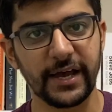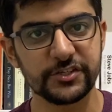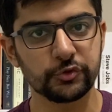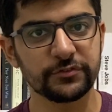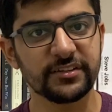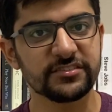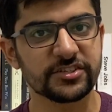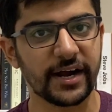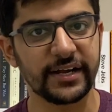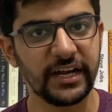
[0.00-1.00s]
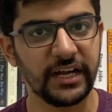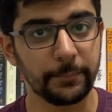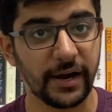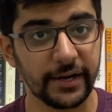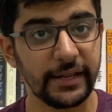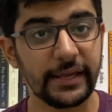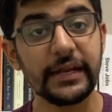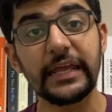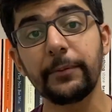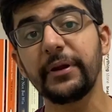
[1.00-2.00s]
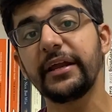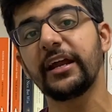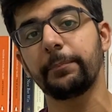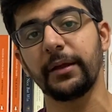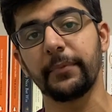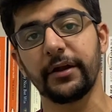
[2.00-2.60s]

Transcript: of Byju and started demanding an immediate